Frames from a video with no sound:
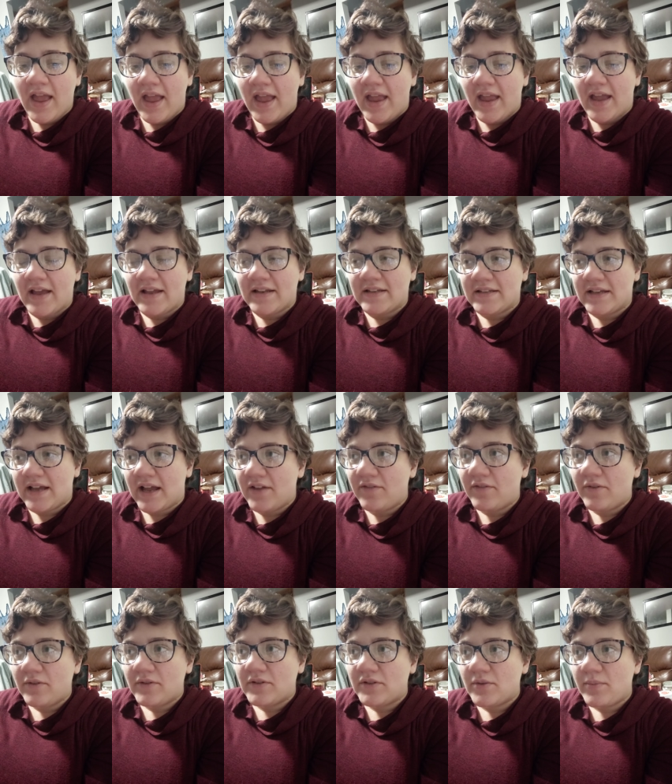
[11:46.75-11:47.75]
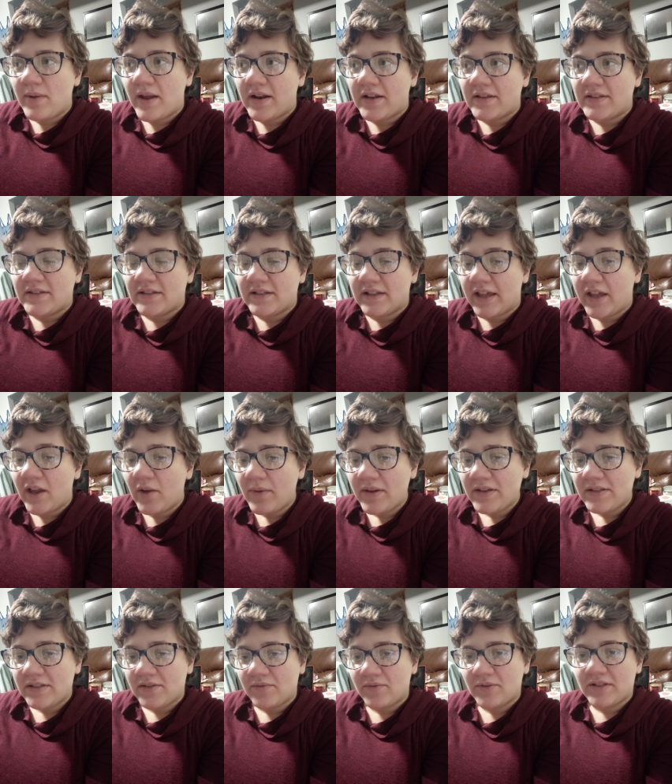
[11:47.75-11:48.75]
And I felt so bad because the
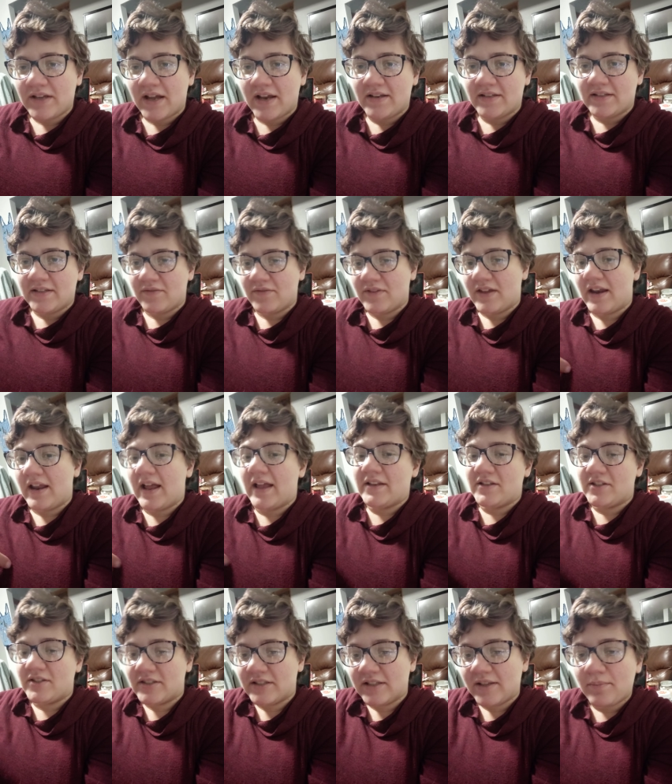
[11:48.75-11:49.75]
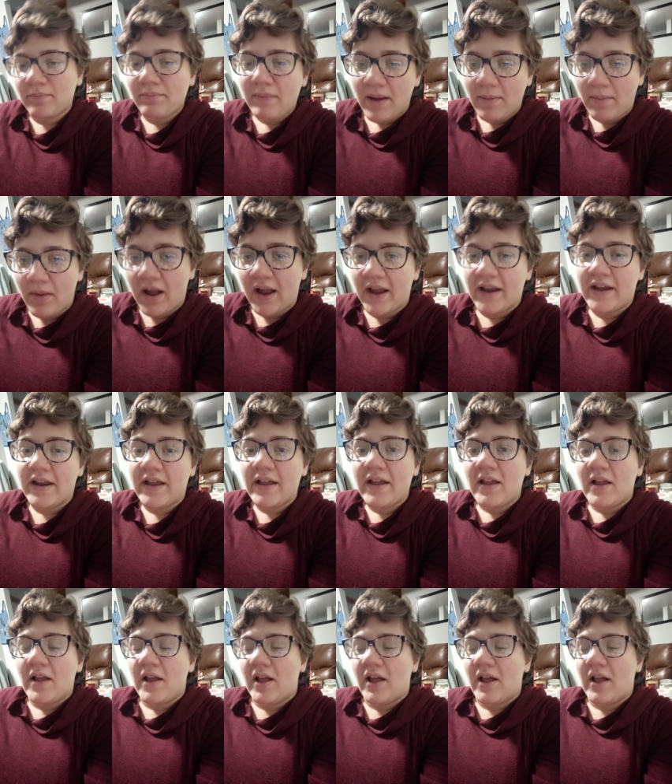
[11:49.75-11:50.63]
layaway stuff was kind of stuff that I just slipped my mind.